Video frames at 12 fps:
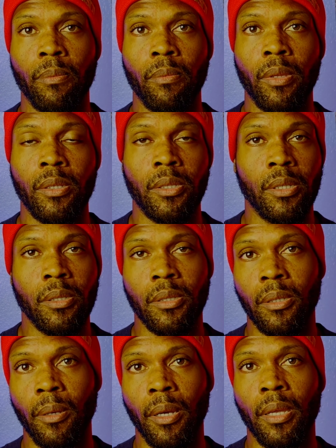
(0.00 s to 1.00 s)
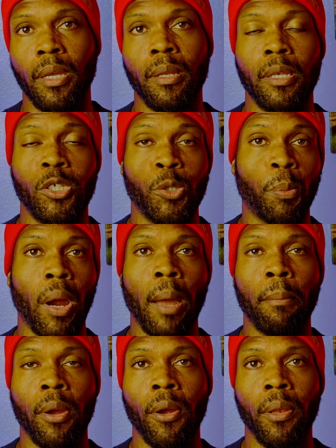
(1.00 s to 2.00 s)
this is
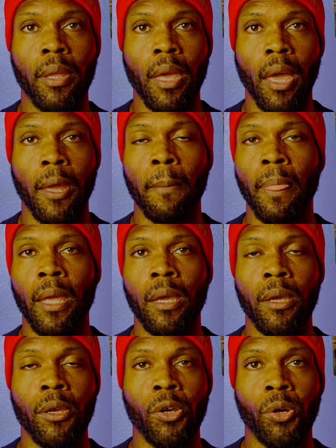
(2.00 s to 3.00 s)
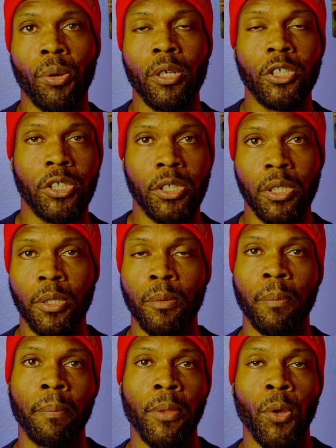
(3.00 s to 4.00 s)
primarily a
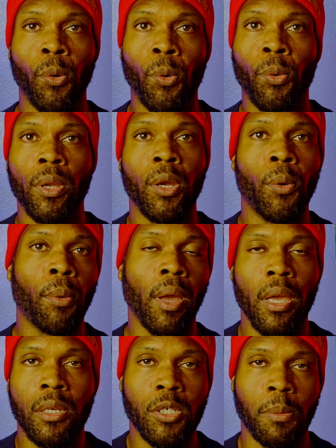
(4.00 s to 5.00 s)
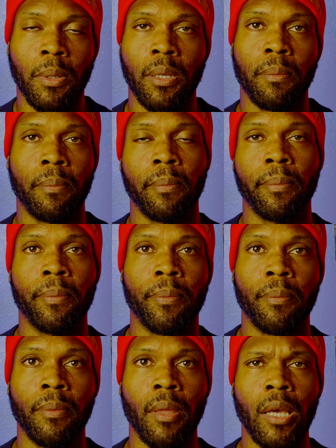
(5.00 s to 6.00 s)
Christian rearrangement.
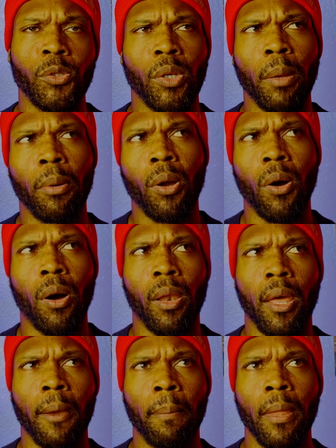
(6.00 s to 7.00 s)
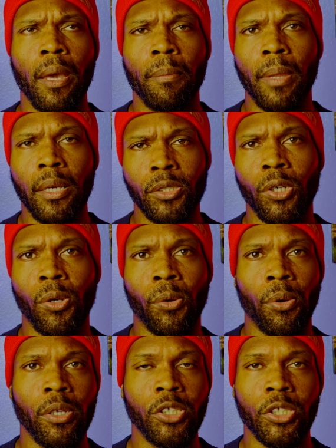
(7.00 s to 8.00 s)
That's what I'm going to call that. That's a
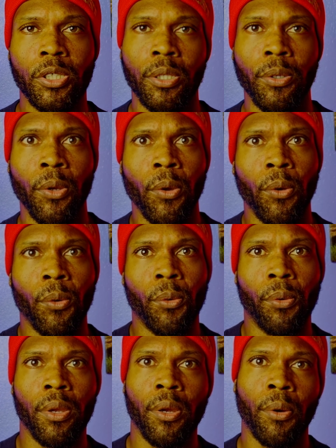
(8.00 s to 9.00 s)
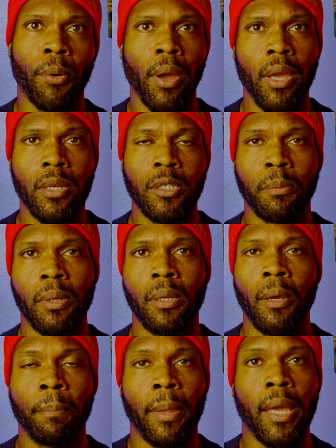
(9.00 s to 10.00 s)
Christian rearrangement.
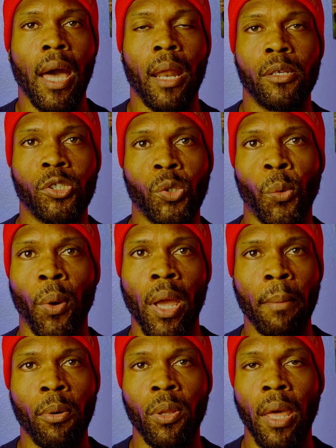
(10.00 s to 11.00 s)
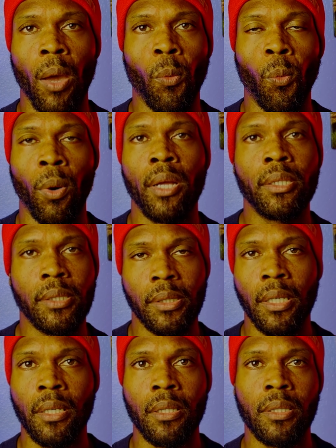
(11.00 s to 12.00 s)
They got to scramble that one
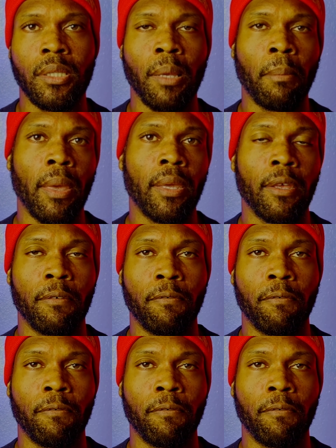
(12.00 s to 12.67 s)
sentence to make it